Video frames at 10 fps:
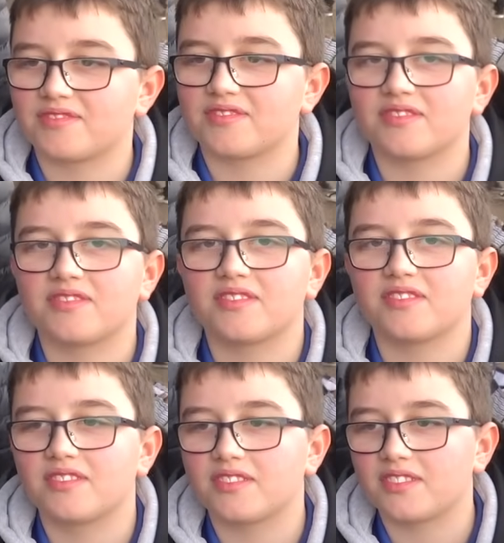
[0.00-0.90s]

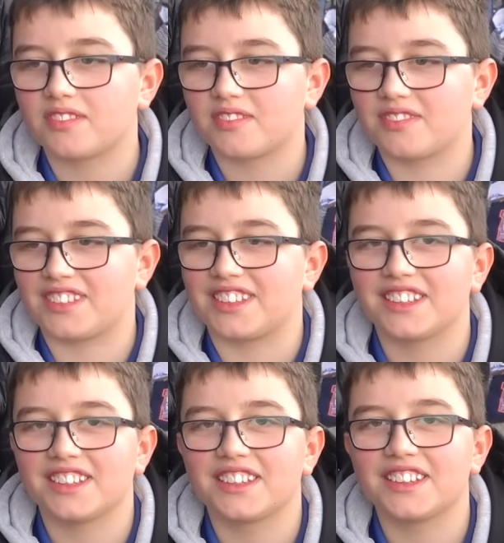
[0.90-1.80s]

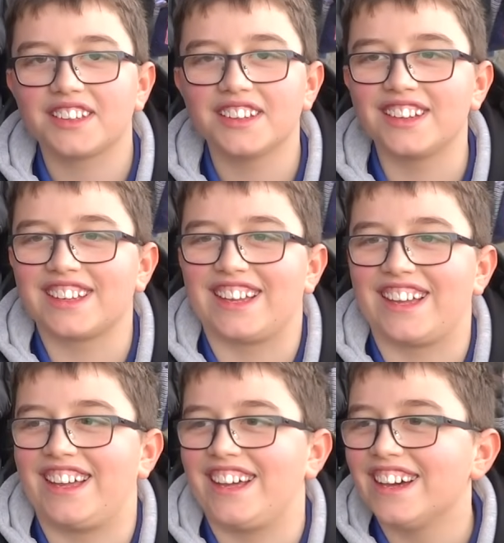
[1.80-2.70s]

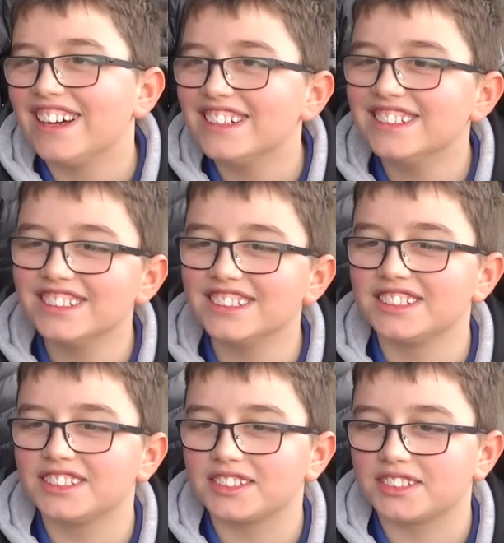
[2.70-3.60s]

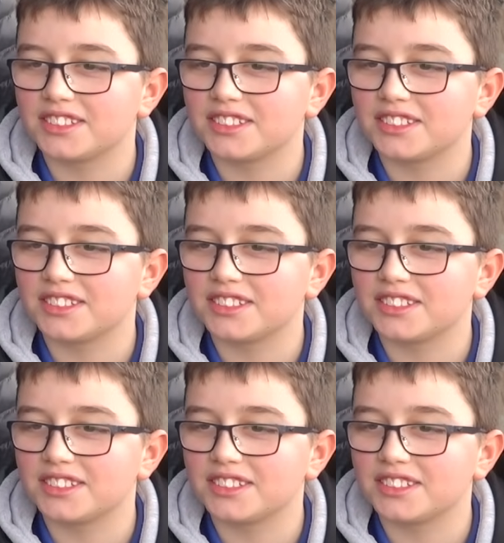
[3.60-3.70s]
This person isn't speaking.